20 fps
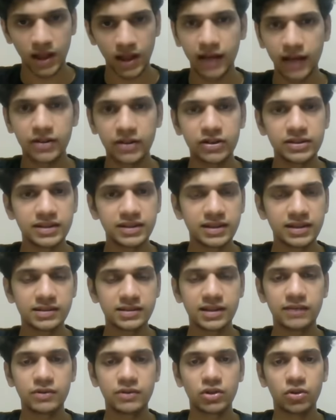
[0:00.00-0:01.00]
Accuracy
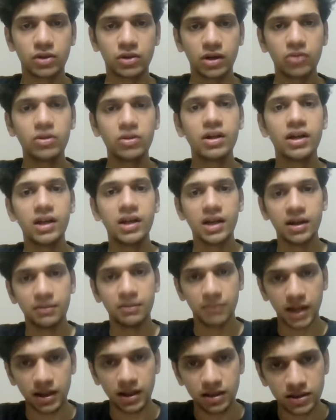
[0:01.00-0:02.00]
doesn't have to go down,
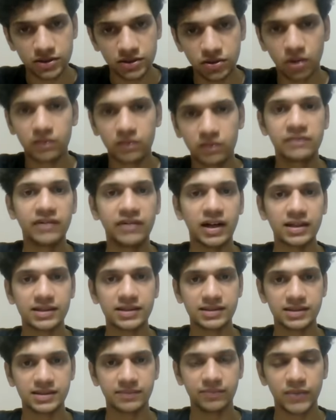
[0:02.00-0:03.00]
but solve it
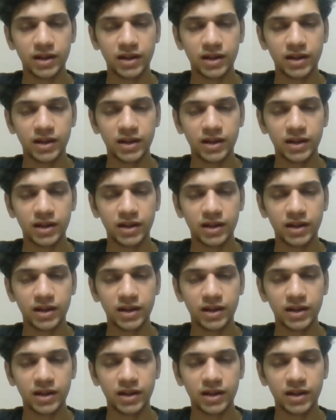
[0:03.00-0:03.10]
fast.